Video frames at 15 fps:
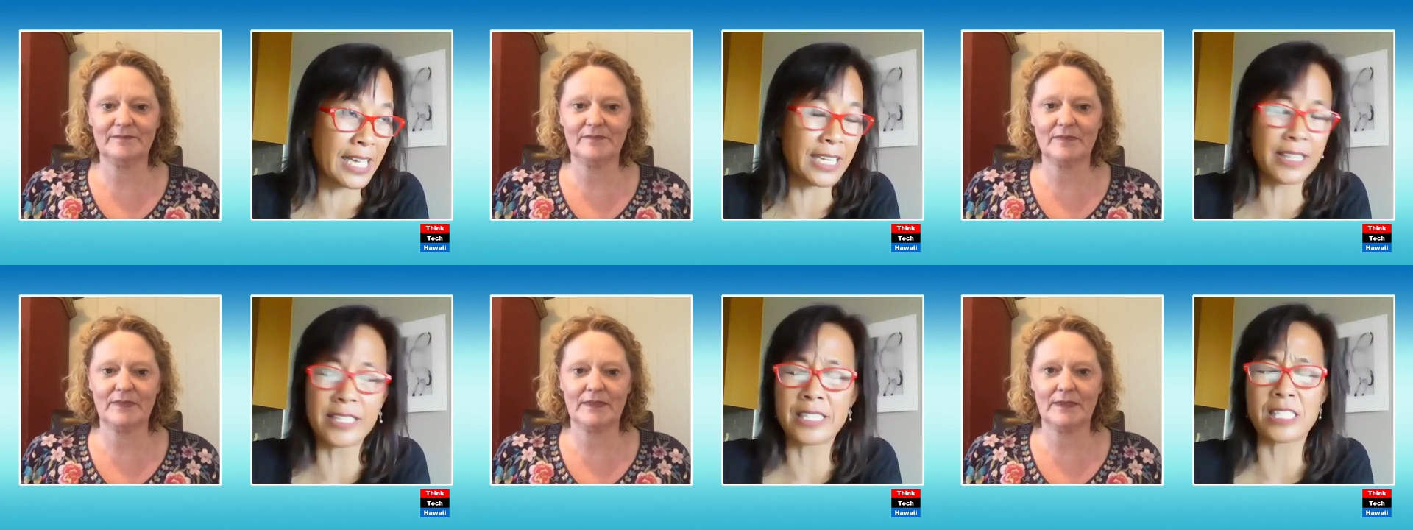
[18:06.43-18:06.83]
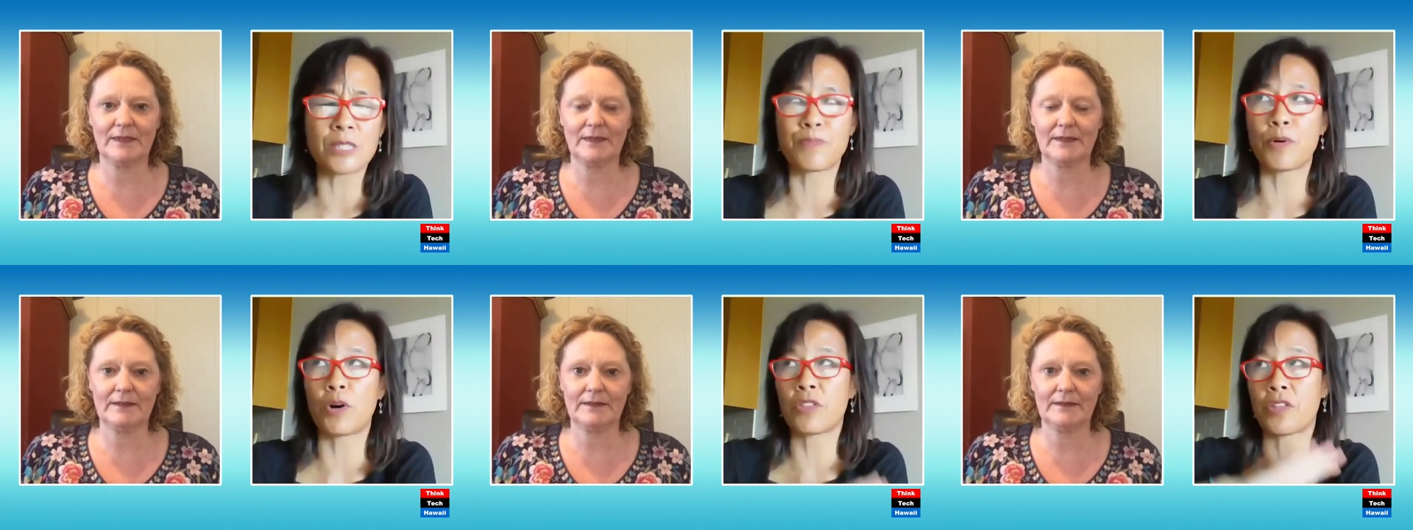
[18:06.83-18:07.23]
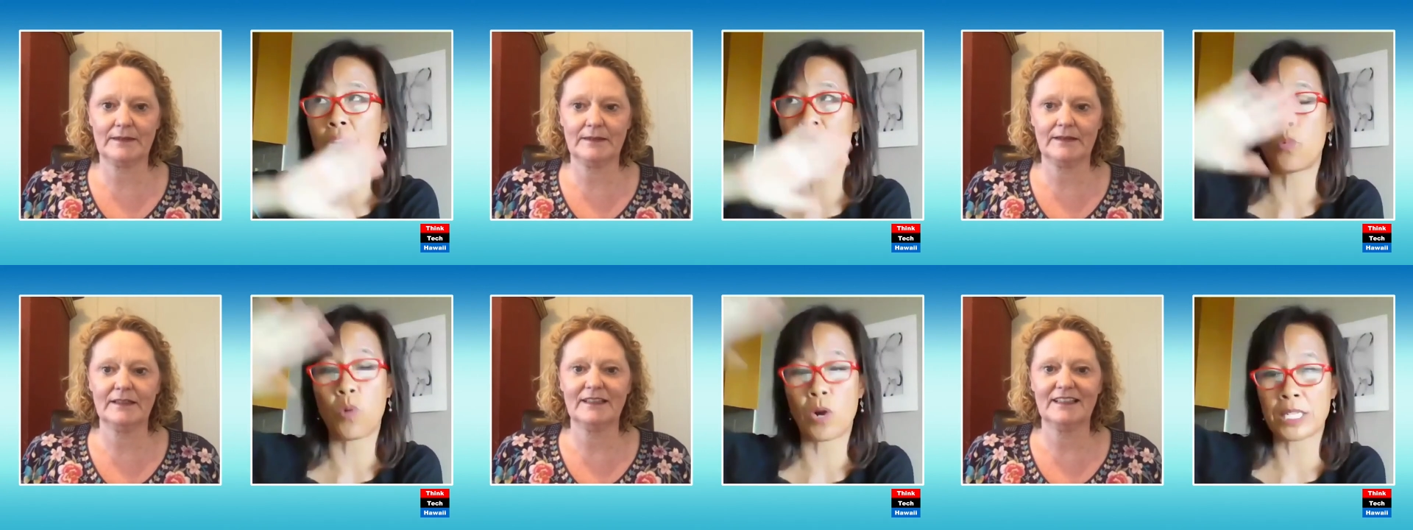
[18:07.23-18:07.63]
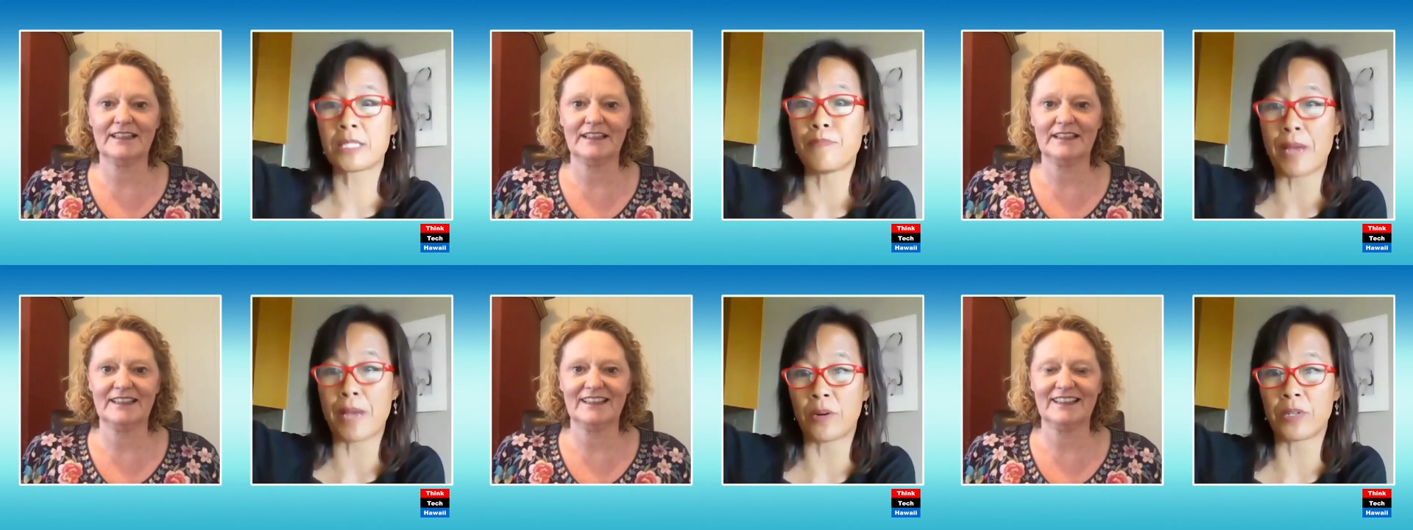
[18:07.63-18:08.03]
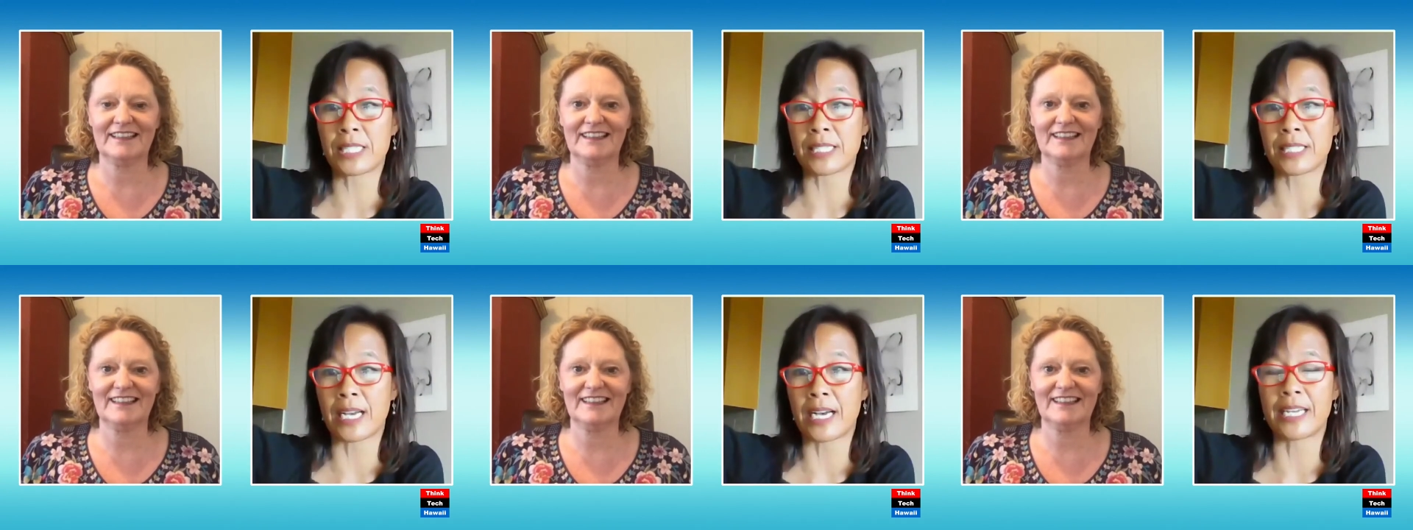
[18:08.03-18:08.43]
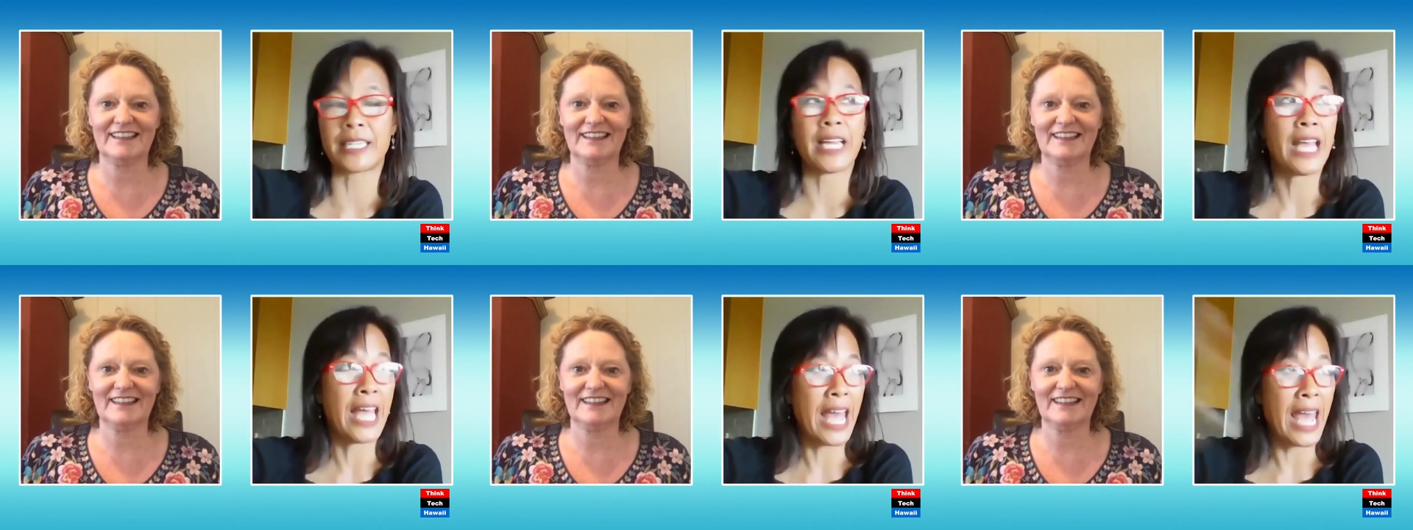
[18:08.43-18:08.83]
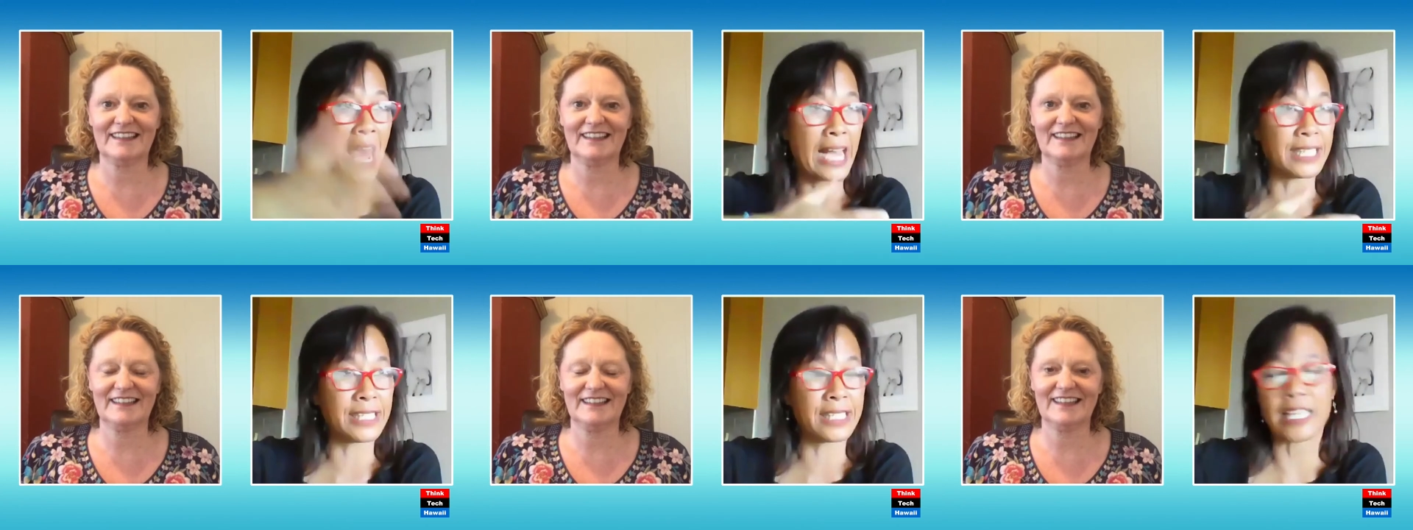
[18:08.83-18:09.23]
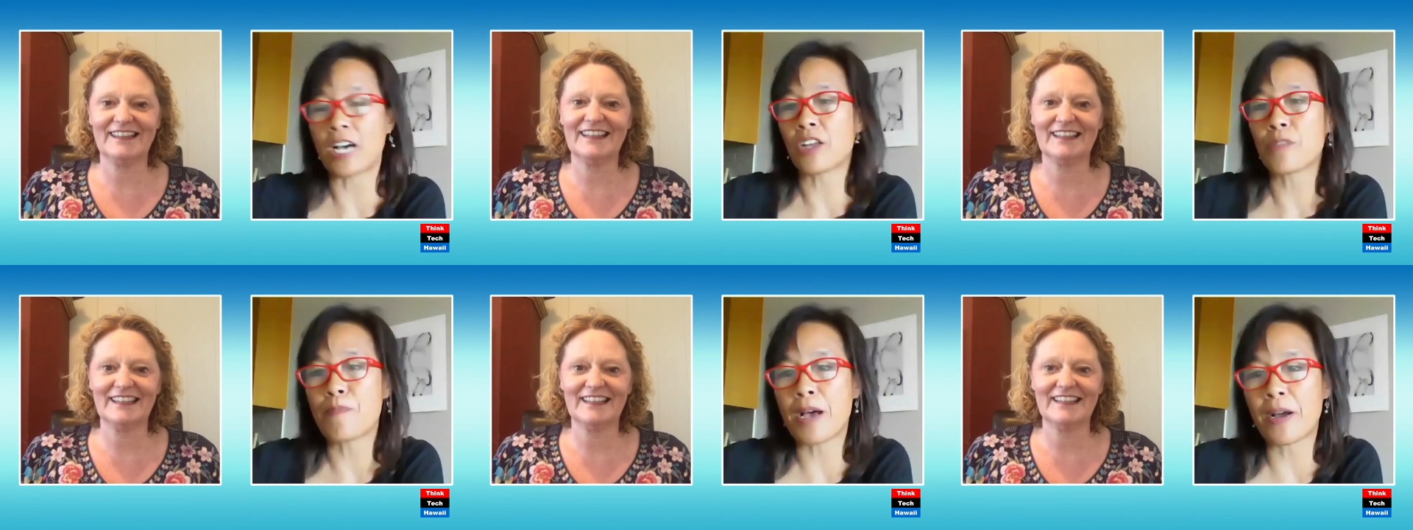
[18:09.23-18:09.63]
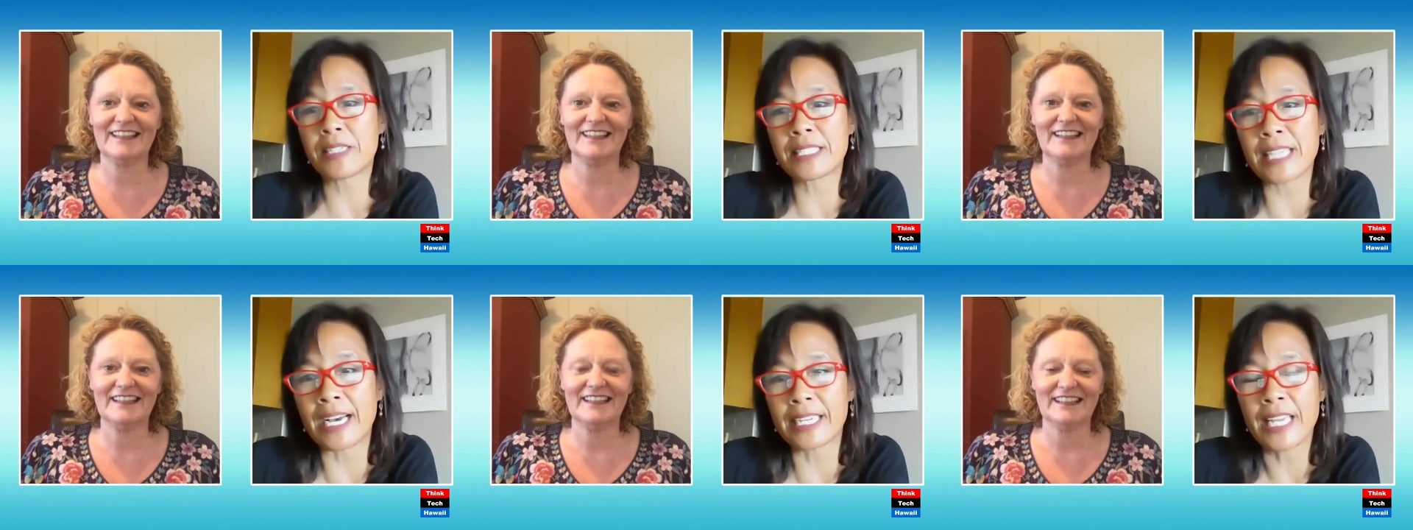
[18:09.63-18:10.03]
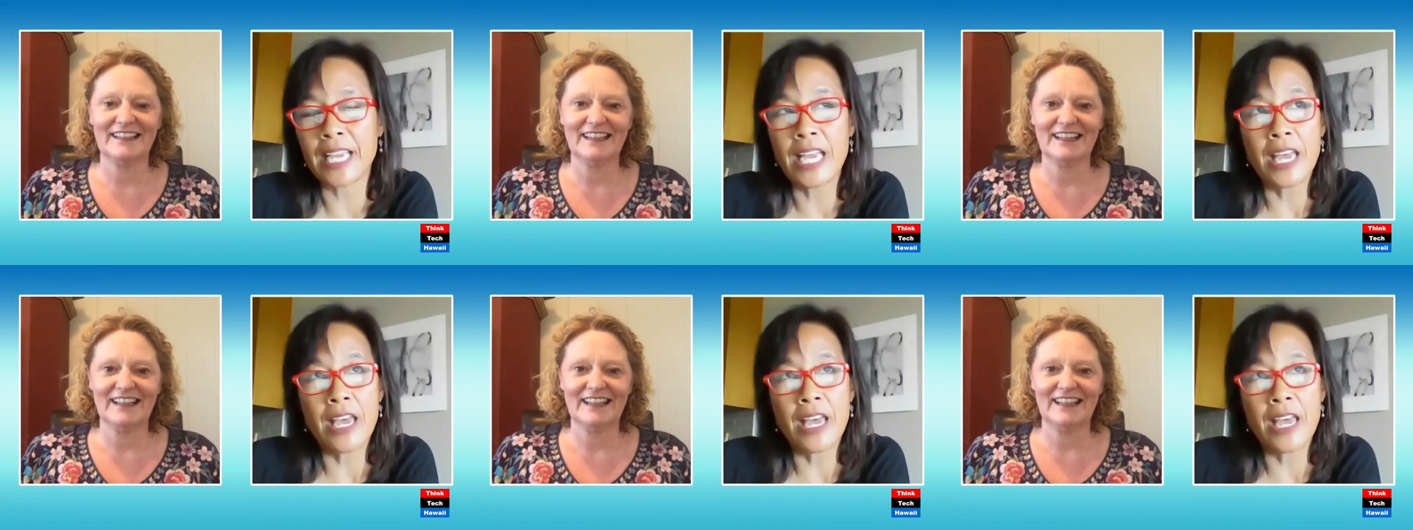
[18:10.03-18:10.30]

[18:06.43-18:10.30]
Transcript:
Speaker 1: And this is both on West Maui side and South Maui side.